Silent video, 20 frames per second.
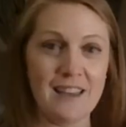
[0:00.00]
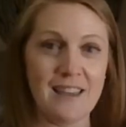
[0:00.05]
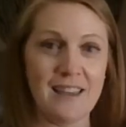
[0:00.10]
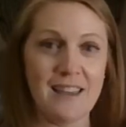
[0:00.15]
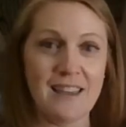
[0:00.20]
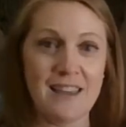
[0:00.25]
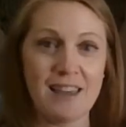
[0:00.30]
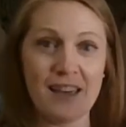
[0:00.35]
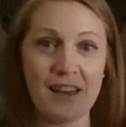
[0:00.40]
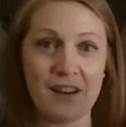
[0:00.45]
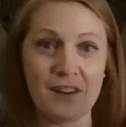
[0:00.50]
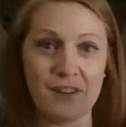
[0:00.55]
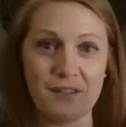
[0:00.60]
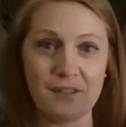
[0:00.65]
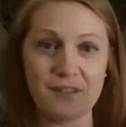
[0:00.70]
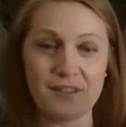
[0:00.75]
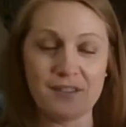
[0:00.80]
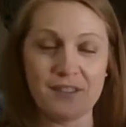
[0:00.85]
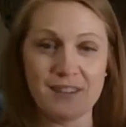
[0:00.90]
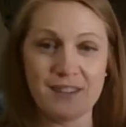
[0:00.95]
give.
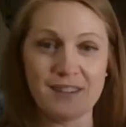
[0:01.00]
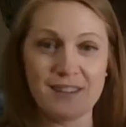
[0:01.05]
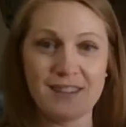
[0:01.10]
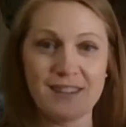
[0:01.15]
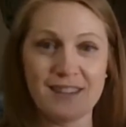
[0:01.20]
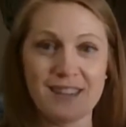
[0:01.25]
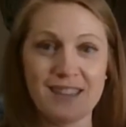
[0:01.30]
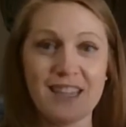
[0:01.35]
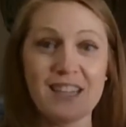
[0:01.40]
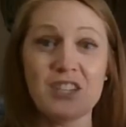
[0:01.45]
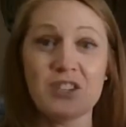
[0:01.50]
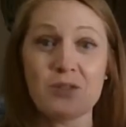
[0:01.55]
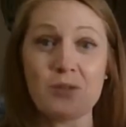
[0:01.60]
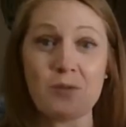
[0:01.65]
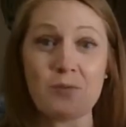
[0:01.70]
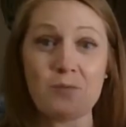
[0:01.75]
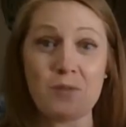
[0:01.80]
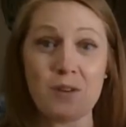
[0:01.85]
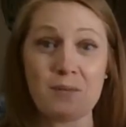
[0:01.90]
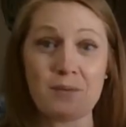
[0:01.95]
Let's do
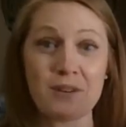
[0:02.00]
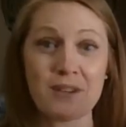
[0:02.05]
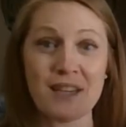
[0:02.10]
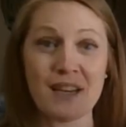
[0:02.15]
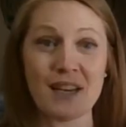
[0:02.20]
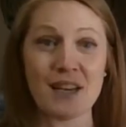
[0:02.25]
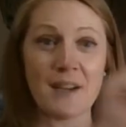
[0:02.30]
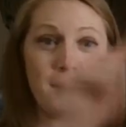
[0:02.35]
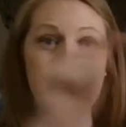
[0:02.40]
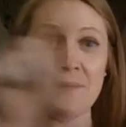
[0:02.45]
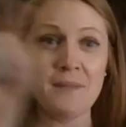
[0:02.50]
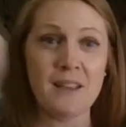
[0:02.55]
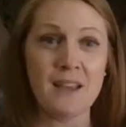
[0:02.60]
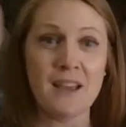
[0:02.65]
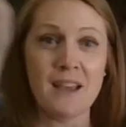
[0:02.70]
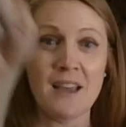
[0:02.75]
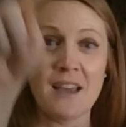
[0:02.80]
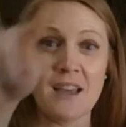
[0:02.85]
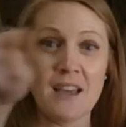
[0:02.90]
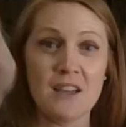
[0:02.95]
it one more time.
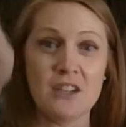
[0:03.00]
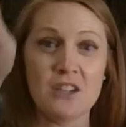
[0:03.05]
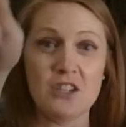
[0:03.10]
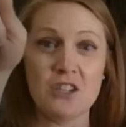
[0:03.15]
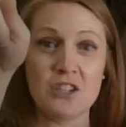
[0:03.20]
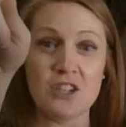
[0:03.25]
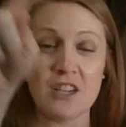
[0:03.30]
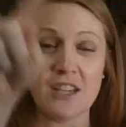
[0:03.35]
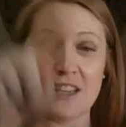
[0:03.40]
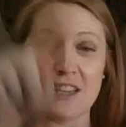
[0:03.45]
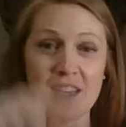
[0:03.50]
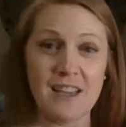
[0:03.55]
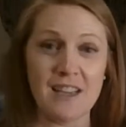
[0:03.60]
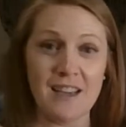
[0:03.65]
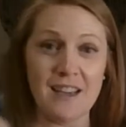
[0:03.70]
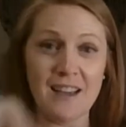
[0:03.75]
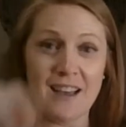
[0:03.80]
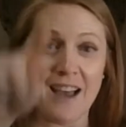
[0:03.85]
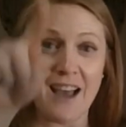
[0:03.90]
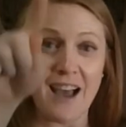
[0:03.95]
G-I-V-E,